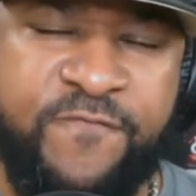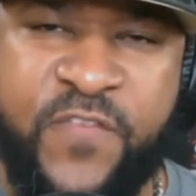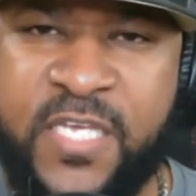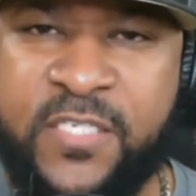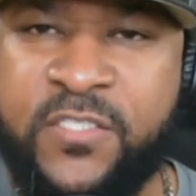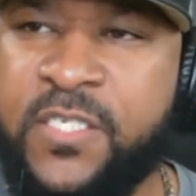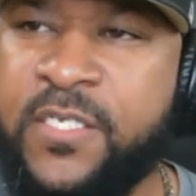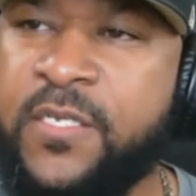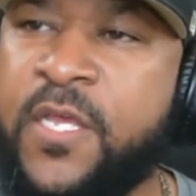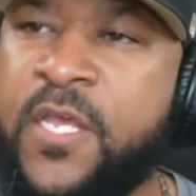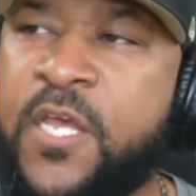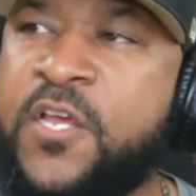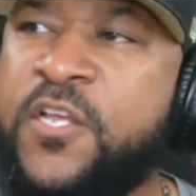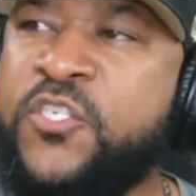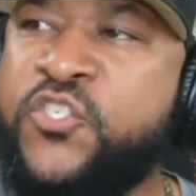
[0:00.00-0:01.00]
Face it,
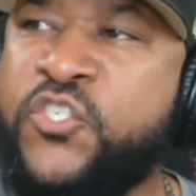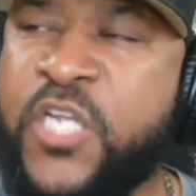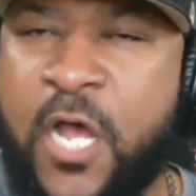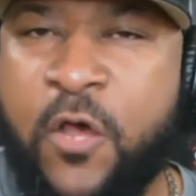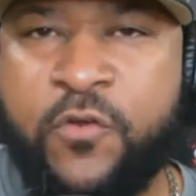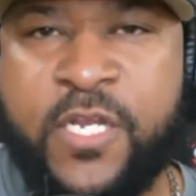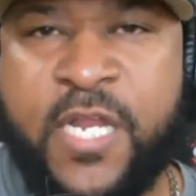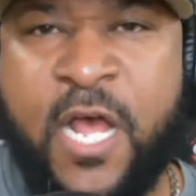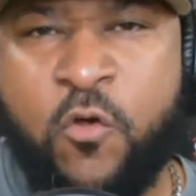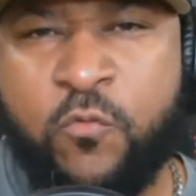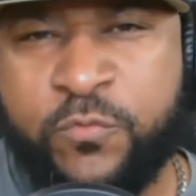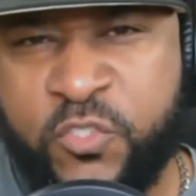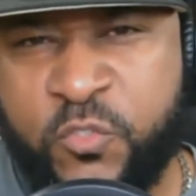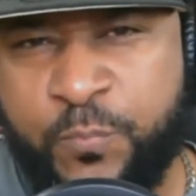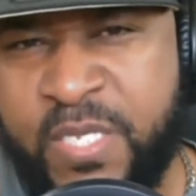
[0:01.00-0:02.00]
shout it
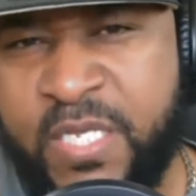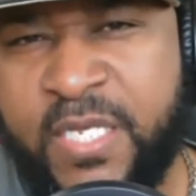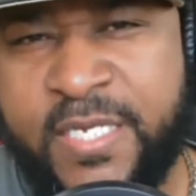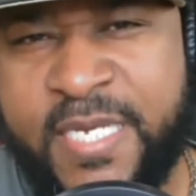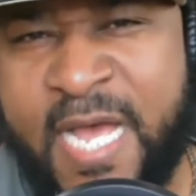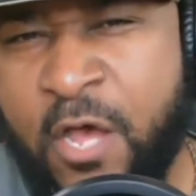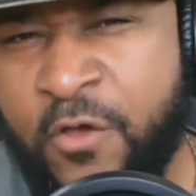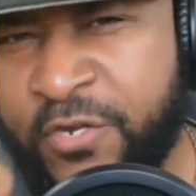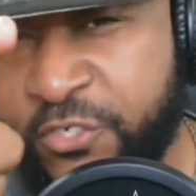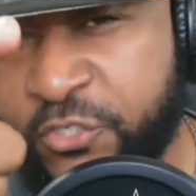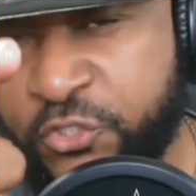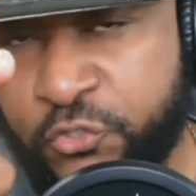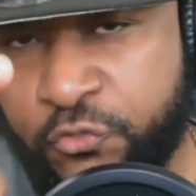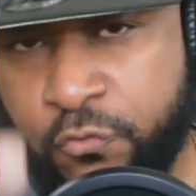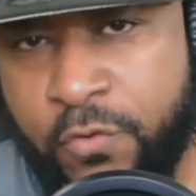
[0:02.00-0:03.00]
out, speak it down, and
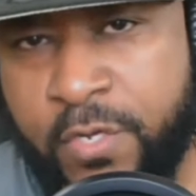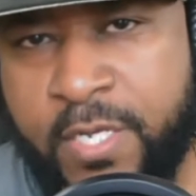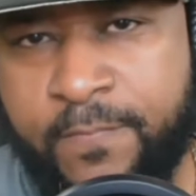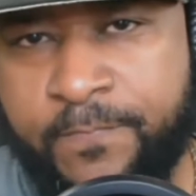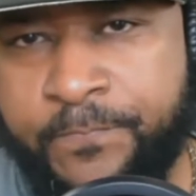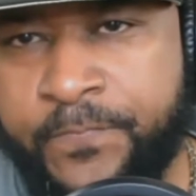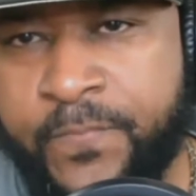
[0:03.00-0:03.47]
destroy it.